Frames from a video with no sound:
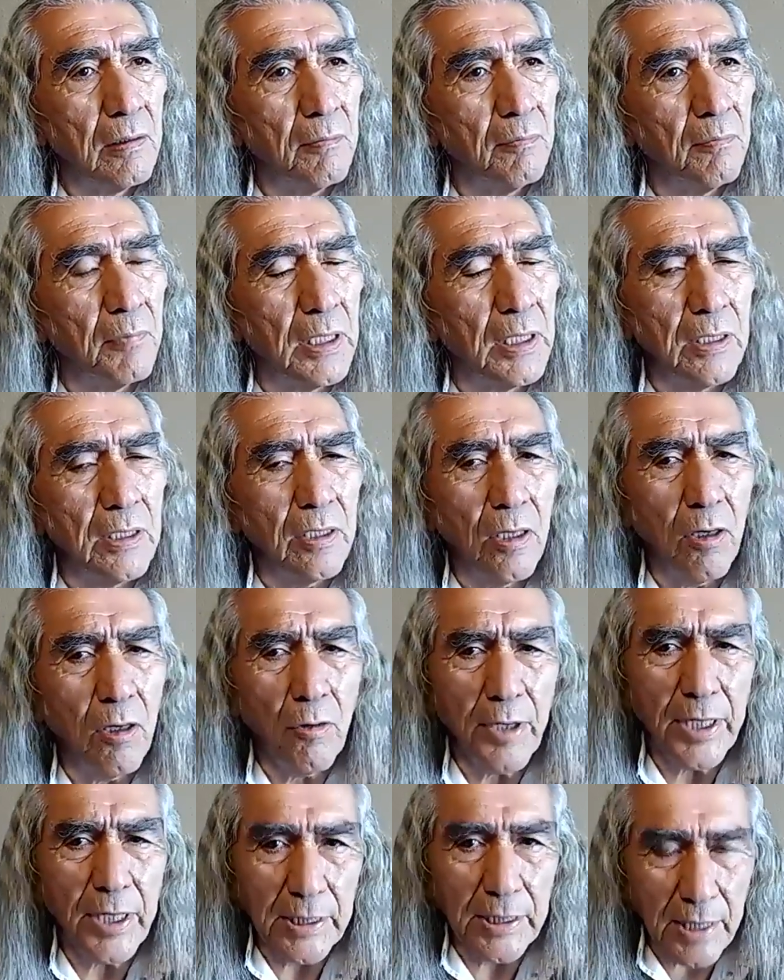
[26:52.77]
but
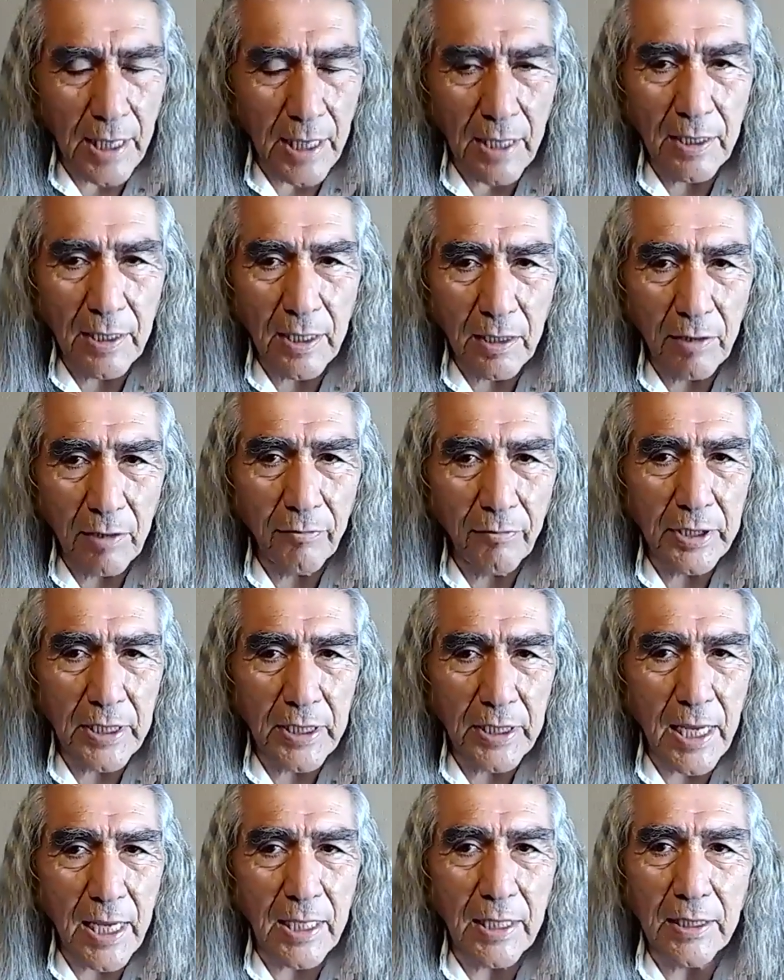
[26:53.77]
knowing that every
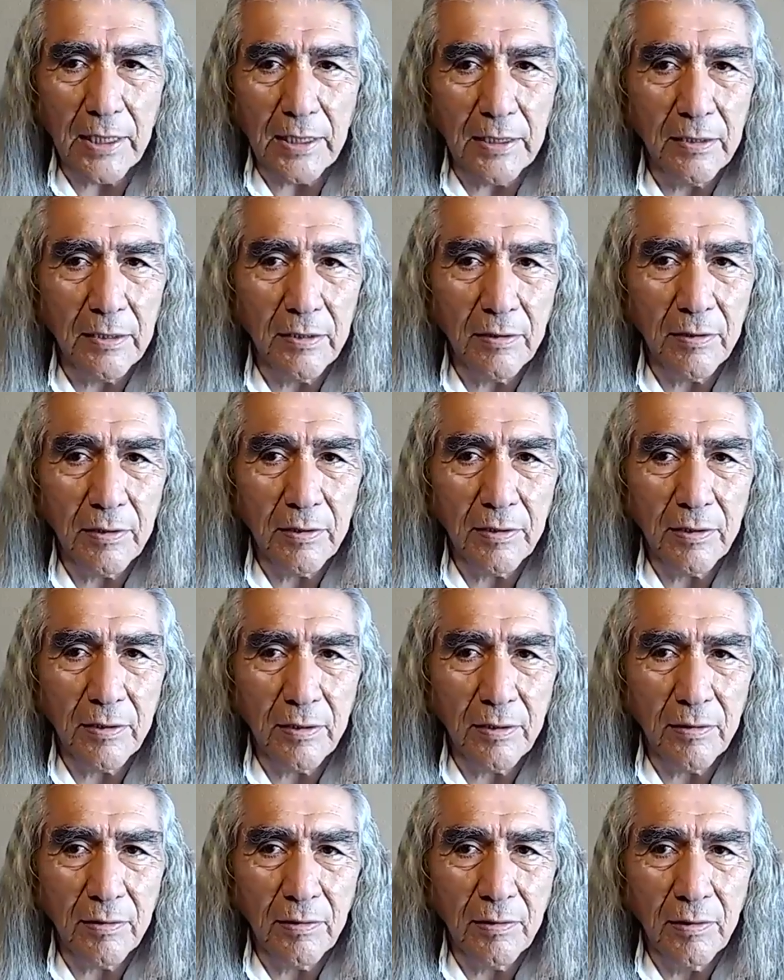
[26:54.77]
day
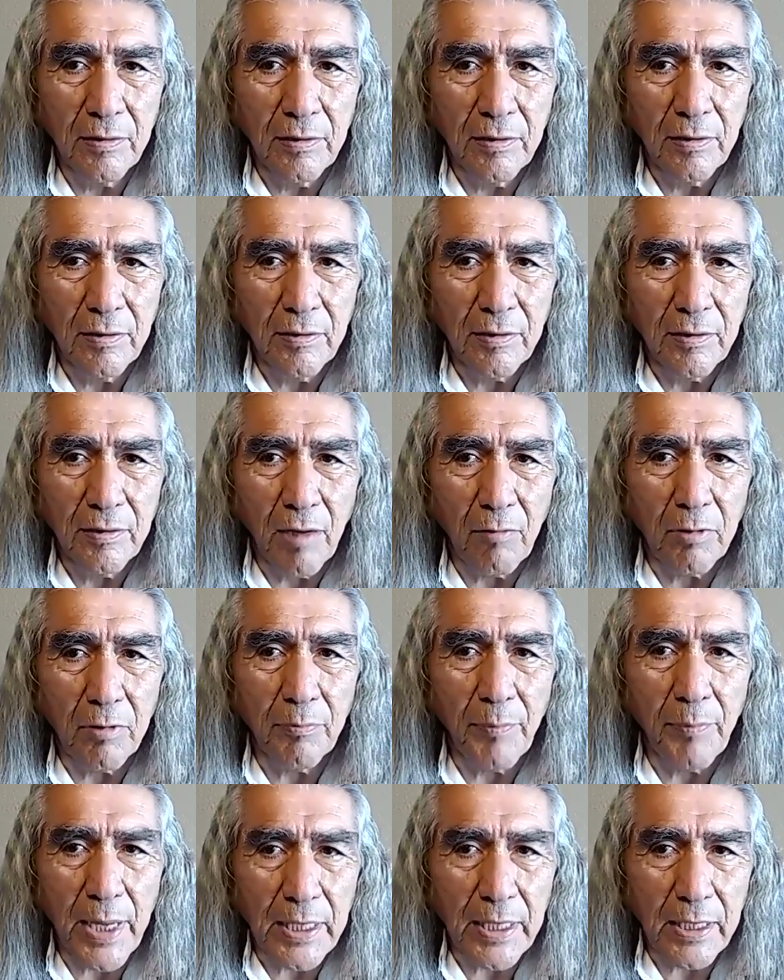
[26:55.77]
that we're
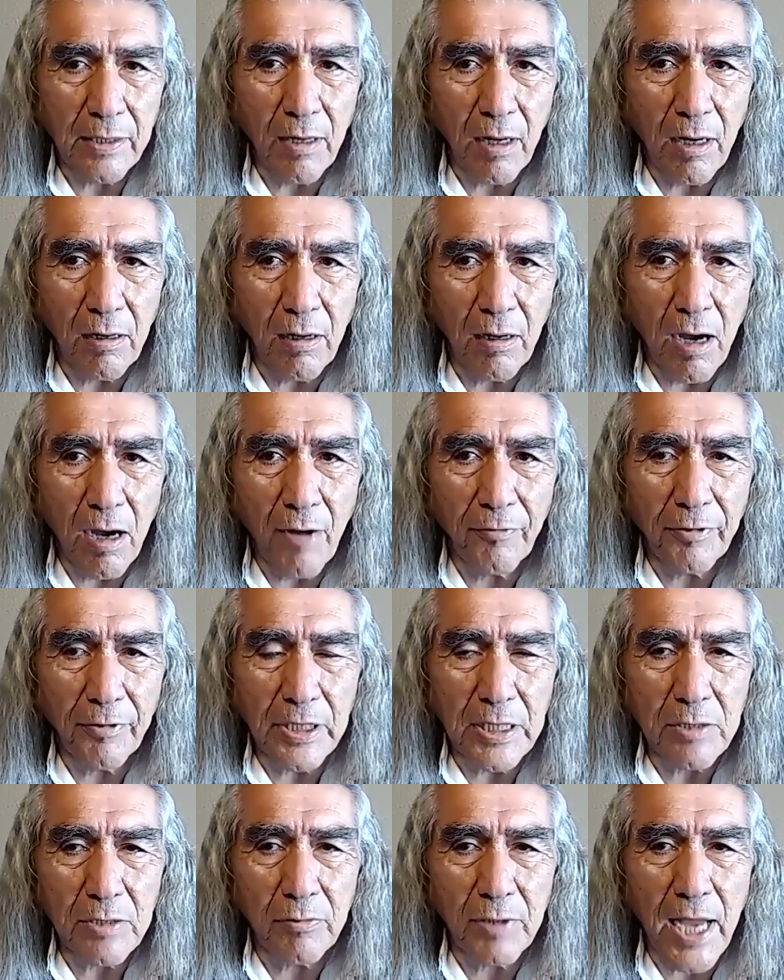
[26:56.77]
making our
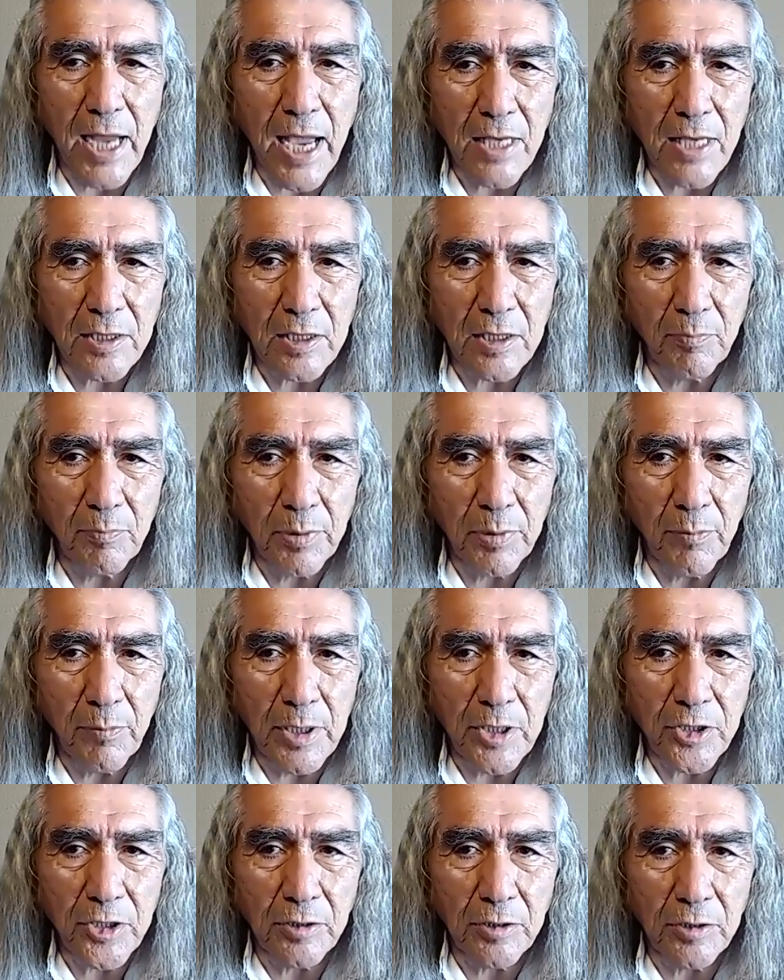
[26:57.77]
offerings, we're asking
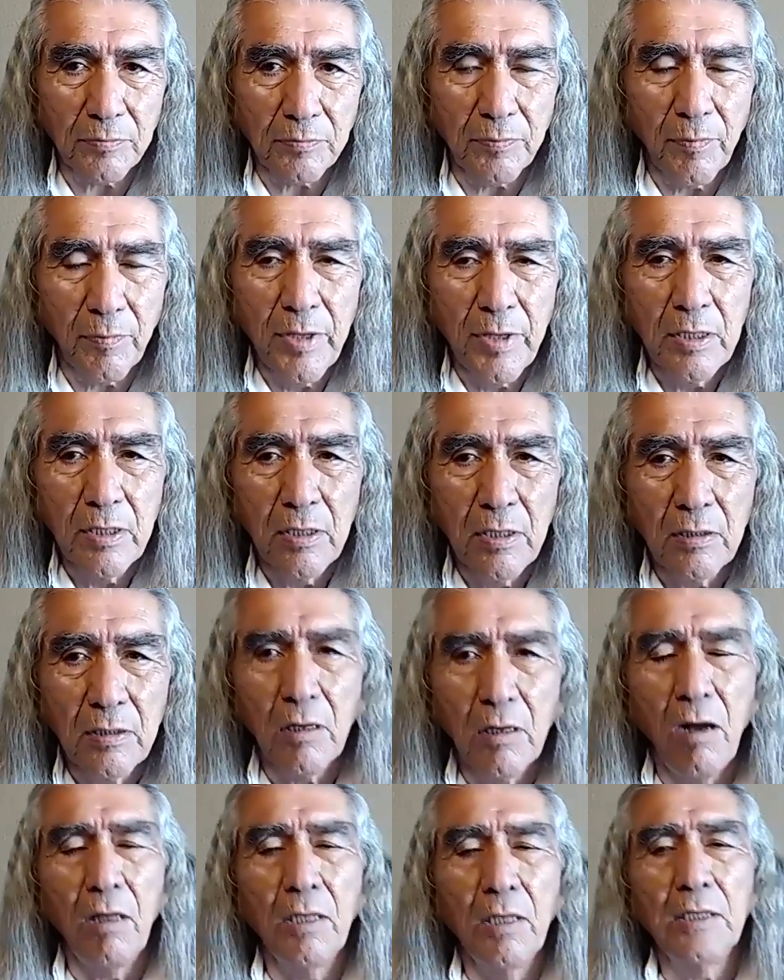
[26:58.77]
permission,
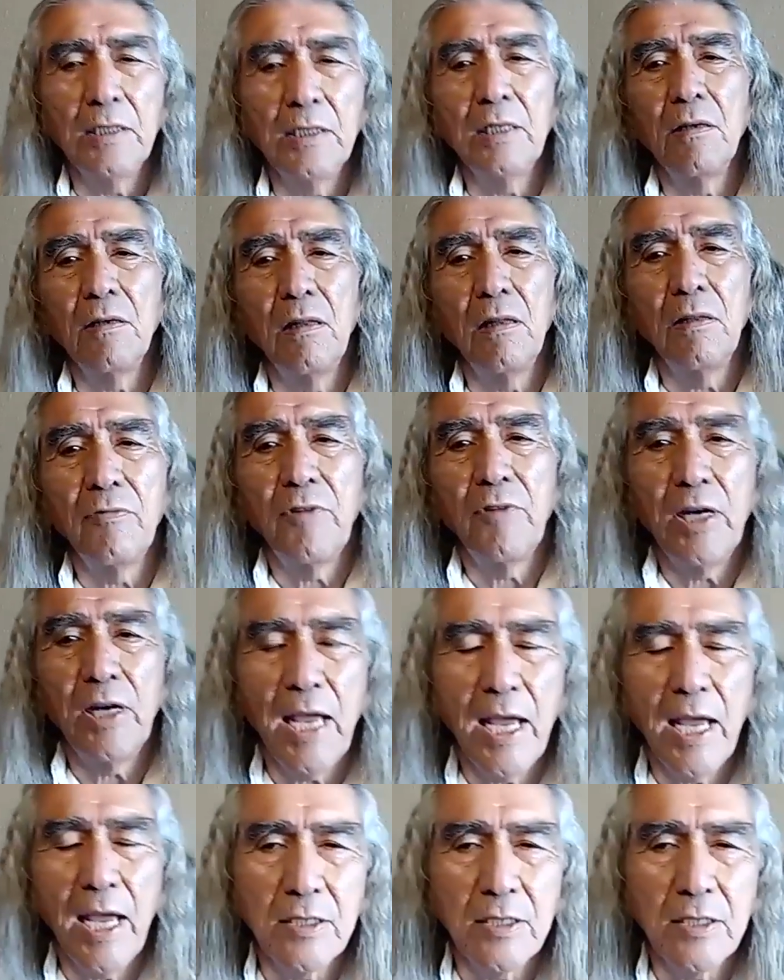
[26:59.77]
calling in all of our